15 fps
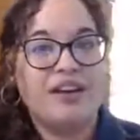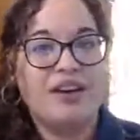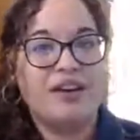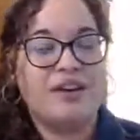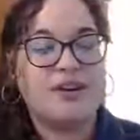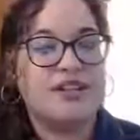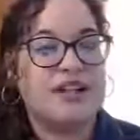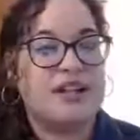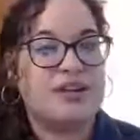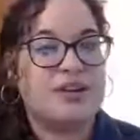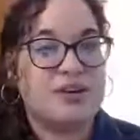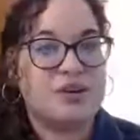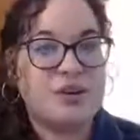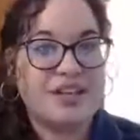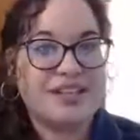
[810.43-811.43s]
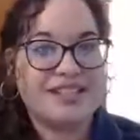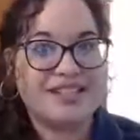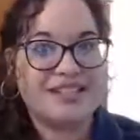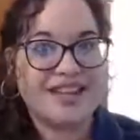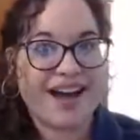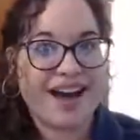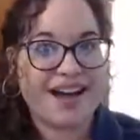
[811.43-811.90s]
or did I do
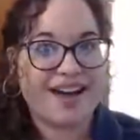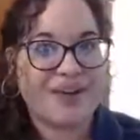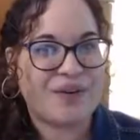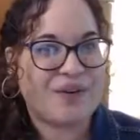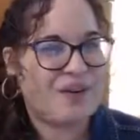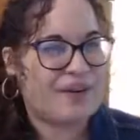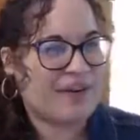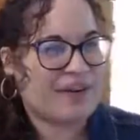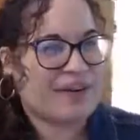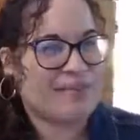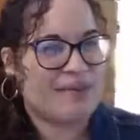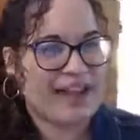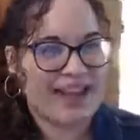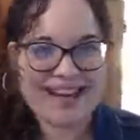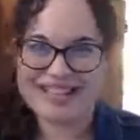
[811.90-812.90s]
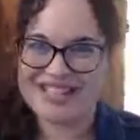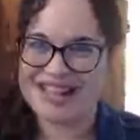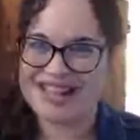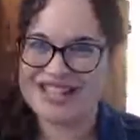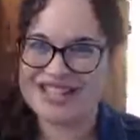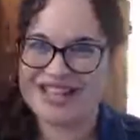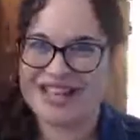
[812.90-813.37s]
staccato? Were you paying
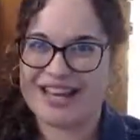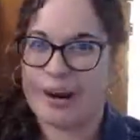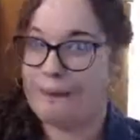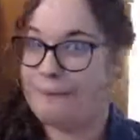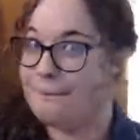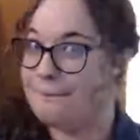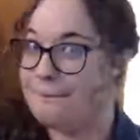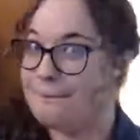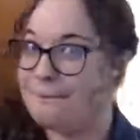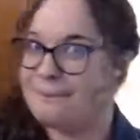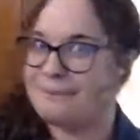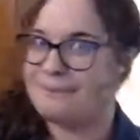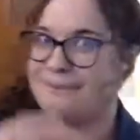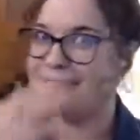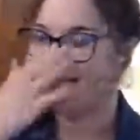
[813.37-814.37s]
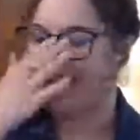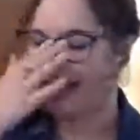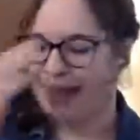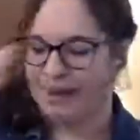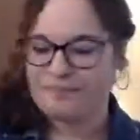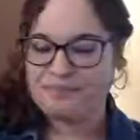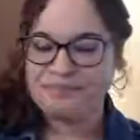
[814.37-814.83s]
attention?
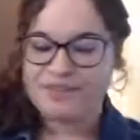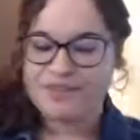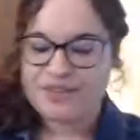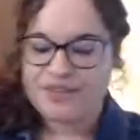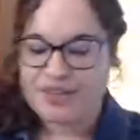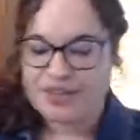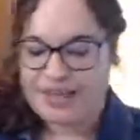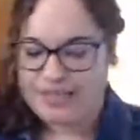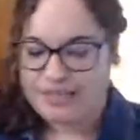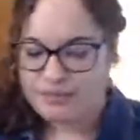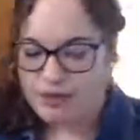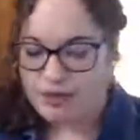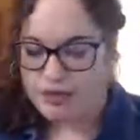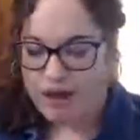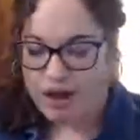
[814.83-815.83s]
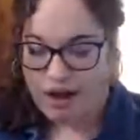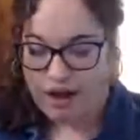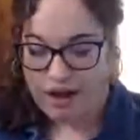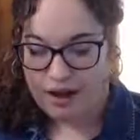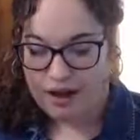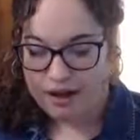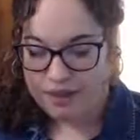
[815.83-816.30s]
Okay, so let's move
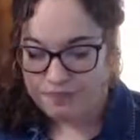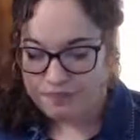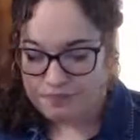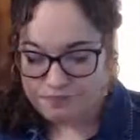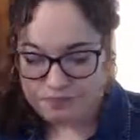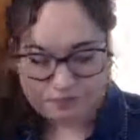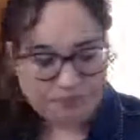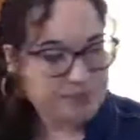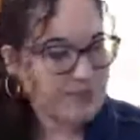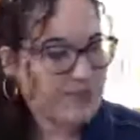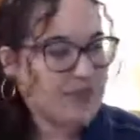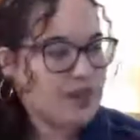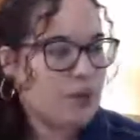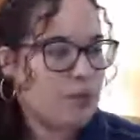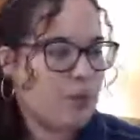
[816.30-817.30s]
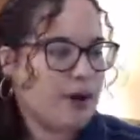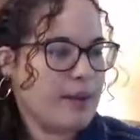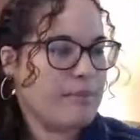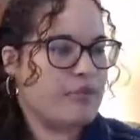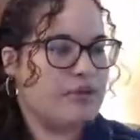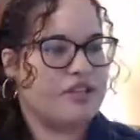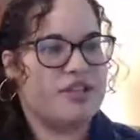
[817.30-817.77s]
on.
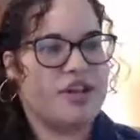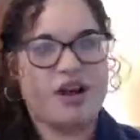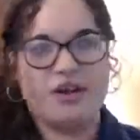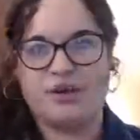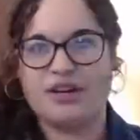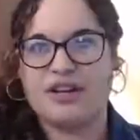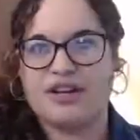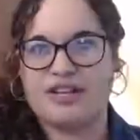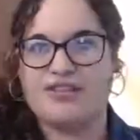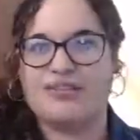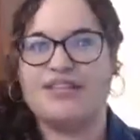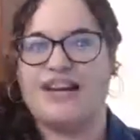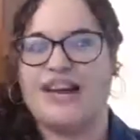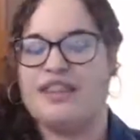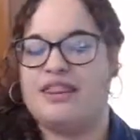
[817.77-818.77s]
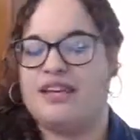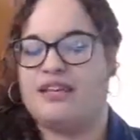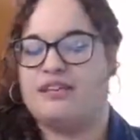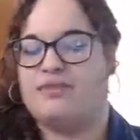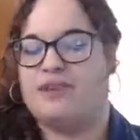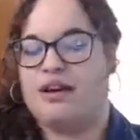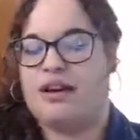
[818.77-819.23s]
One more song we're going to use that I think
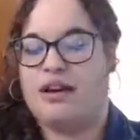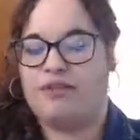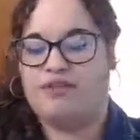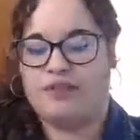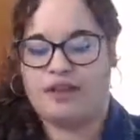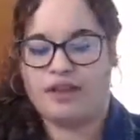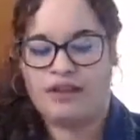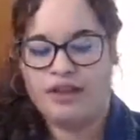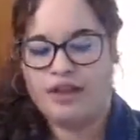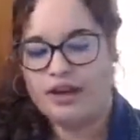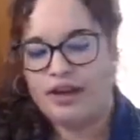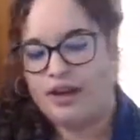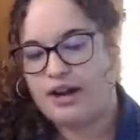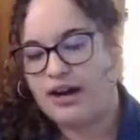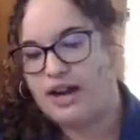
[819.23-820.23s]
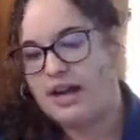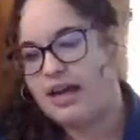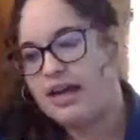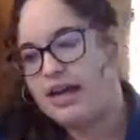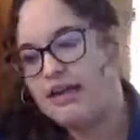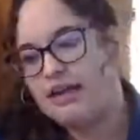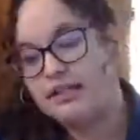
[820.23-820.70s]
is very helpful. All right,
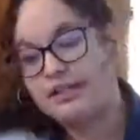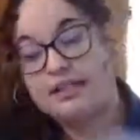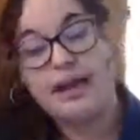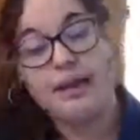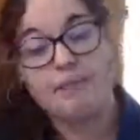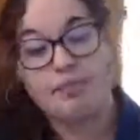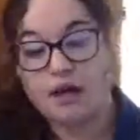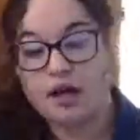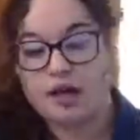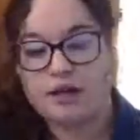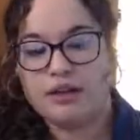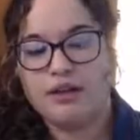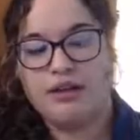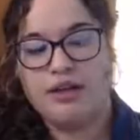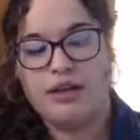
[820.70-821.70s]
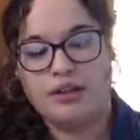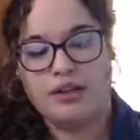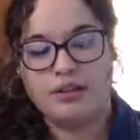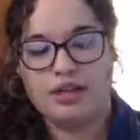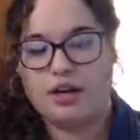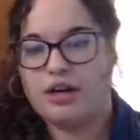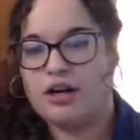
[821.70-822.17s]
in the same book,
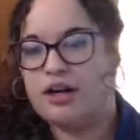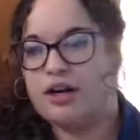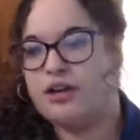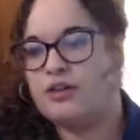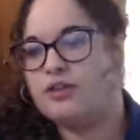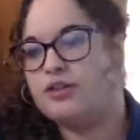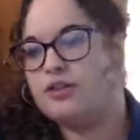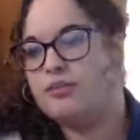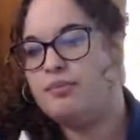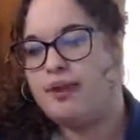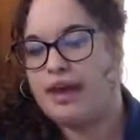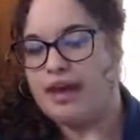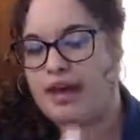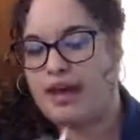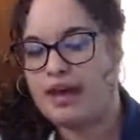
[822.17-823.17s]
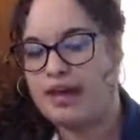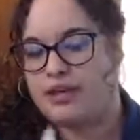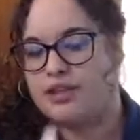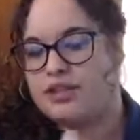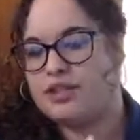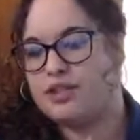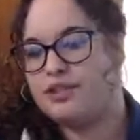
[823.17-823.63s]
turn to
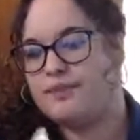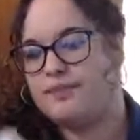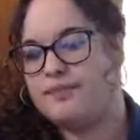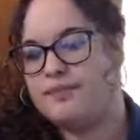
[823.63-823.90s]
page